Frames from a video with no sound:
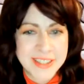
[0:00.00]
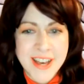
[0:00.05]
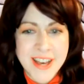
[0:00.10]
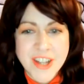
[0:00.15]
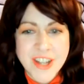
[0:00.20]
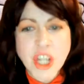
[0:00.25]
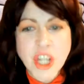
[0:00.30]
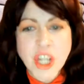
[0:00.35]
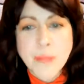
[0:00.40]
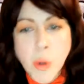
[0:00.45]

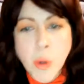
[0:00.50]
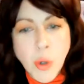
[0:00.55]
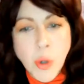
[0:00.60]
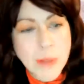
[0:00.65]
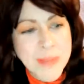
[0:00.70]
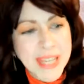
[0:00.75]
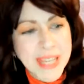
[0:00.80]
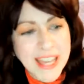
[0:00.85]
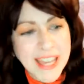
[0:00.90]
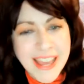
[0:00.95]
She bore
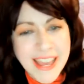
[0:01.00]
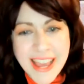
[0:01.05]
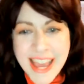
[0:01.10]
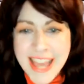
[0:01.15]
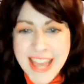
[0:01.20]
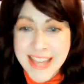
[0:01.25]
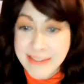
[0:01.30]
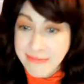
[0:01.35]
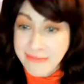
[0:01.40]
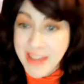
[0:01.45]
me
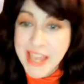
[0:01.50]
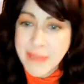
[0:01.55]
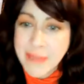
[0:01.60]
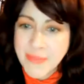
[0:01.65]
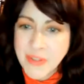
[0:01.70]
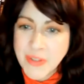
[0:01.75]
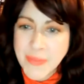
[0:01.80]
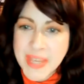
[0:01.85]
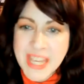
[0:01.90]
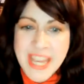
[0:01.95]
and
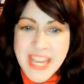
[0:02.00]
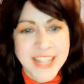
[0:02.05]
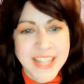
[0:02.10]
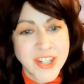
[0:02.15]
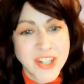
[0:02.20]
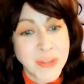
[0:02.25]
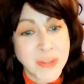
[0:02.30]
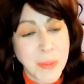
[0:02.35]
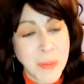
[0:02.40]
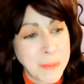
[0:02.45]
named me, and
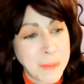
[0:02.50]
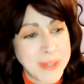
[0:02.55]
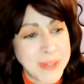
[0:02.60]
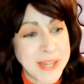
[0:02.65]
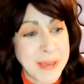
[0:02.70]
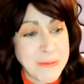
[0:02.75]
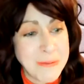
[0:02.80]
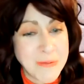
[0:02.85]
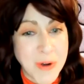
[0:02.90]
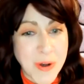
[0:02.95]
she spelled my
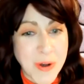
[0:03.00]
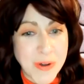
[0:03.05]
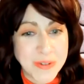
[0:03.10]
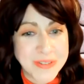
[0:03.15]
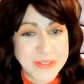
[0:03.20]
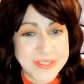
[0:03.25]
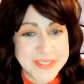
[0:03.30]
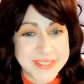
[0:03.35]
name wrong.